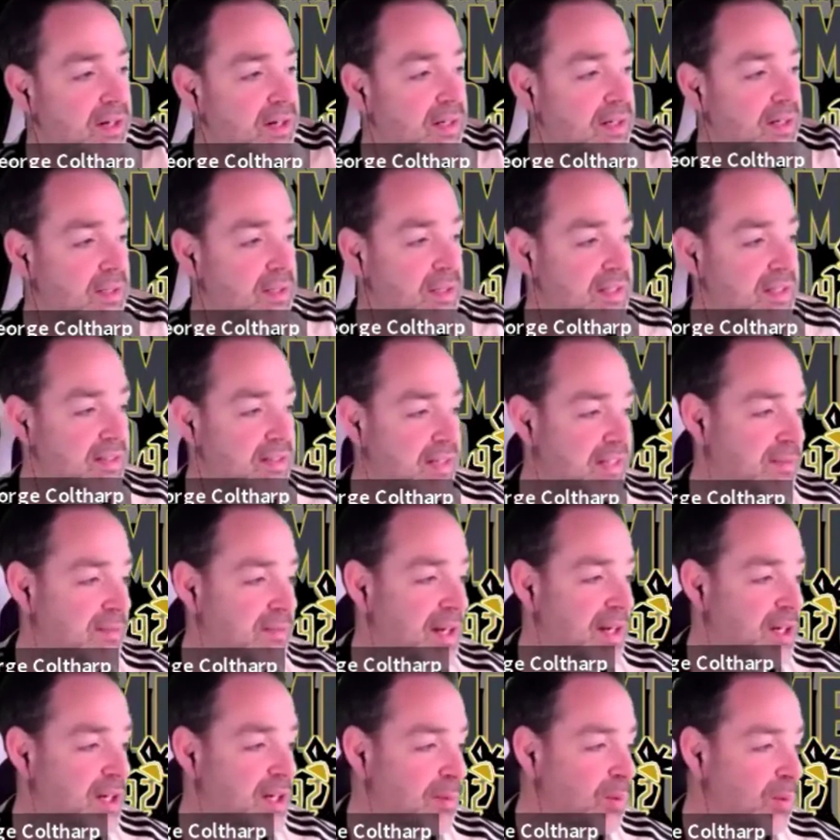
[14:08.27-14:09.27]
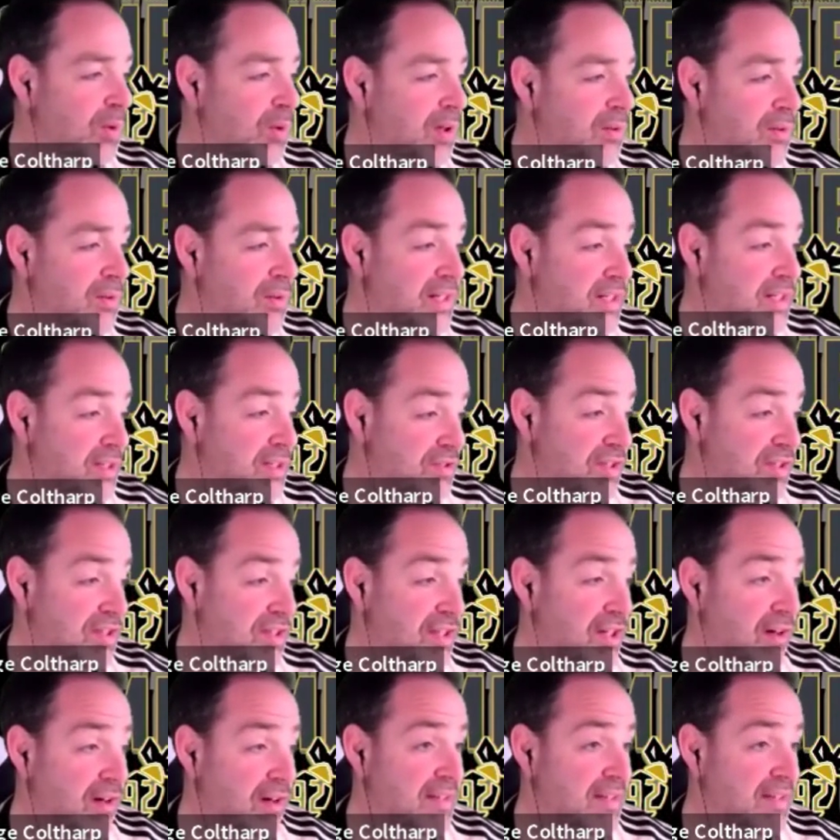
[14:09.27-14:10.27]
because that's my number one read. You see the
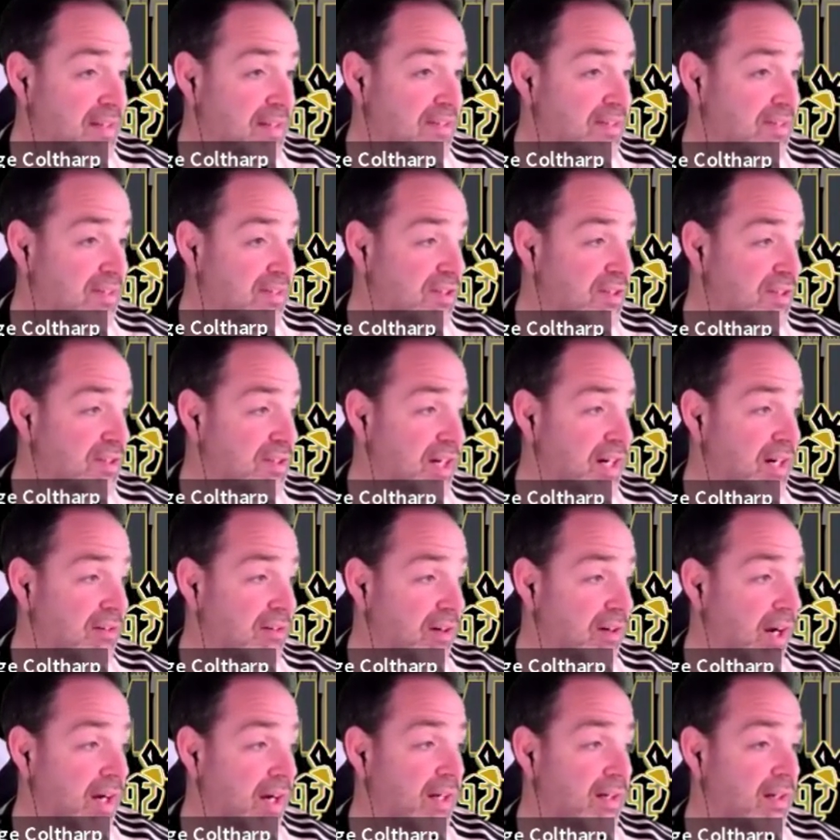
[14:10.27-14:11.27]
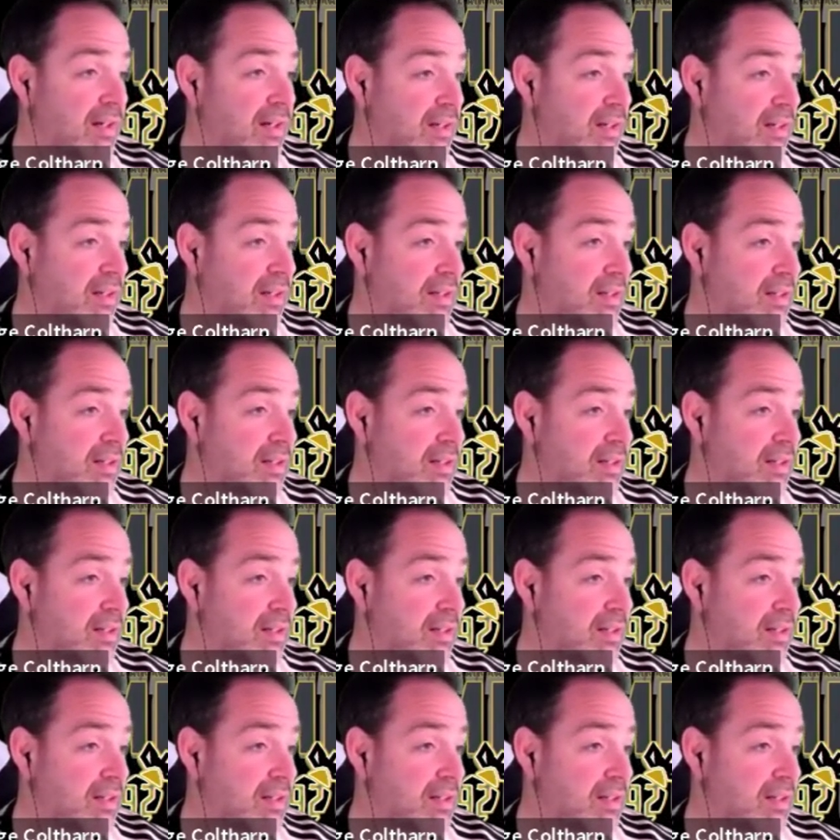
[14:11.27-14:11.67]
grass is still there, right? Uh-huh.